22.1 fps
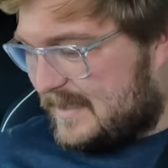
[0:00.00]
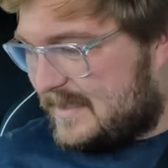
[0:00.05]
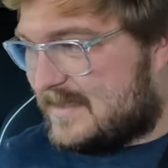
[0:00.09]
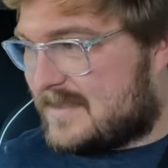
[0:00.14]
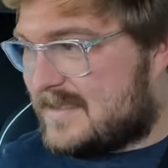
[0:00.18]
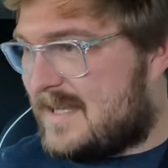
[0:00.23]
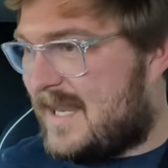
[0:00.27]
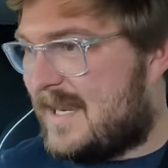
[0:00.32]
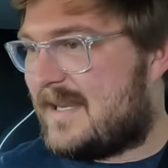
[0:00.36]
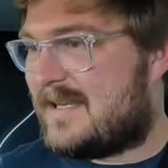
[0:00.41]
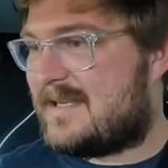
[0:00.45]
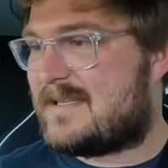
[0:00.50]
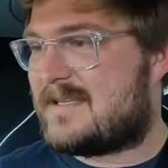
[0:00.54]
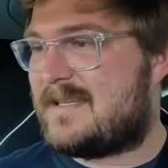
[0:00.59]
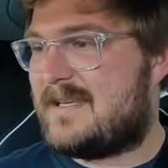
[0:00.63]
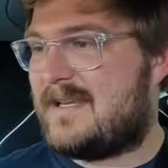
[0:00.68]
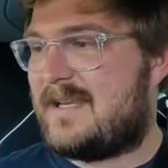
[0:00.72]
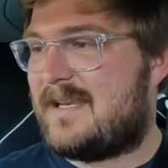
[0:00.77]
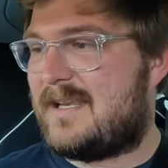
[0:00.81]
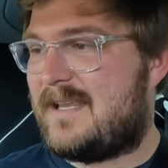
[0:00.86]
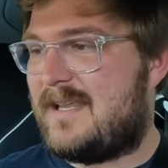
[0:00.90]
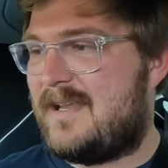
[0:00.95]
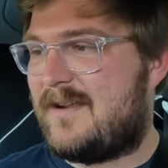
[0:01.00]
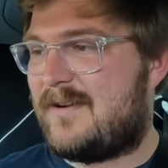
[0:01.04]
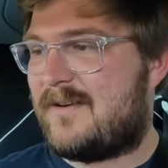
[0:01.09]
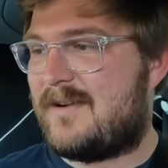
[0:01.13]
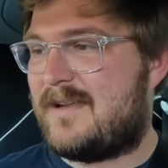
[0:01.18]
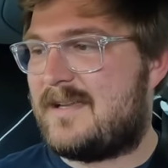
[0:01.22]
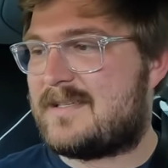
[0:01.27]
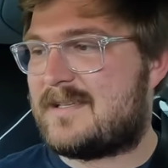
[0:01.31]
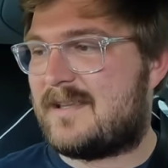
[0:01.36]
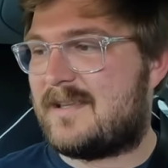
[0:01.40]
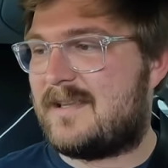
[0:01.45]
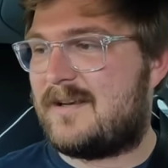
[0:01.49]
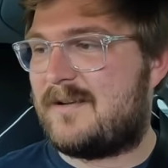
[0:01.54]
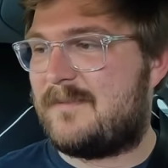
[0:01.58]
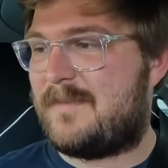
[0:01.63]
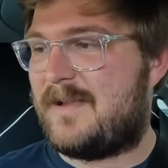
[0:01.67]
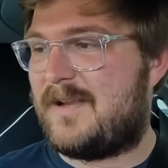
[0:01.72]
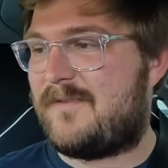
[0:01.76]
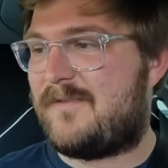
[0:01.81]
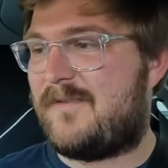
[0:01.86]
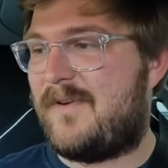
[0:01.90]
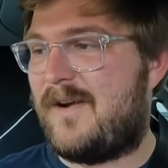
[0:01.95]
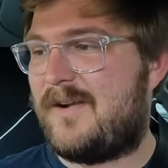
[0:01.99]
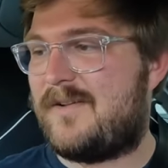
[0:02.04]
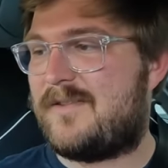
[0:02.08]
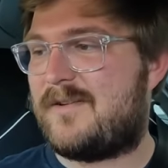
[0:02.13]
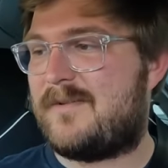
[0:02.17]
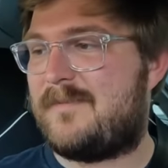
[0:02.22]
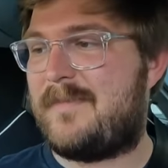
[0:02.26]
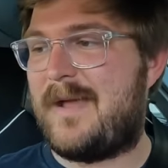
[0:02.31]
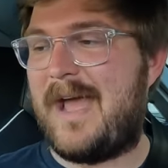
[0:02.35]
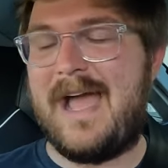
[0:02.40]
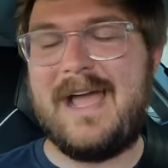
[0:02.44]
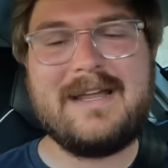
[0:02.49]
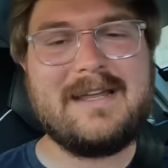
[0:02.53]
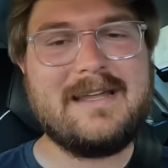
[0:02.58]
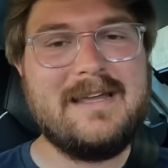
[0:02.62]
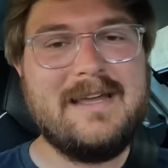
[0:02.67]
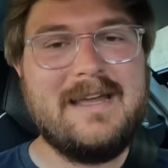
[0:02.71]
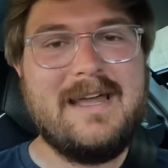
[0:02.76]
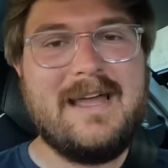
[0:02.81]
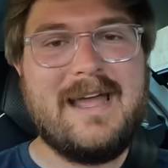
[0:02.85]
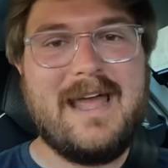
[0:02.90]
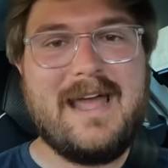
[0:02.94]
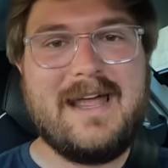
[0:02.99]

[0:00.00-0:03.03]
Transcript: The second seat here is a little bit farther back,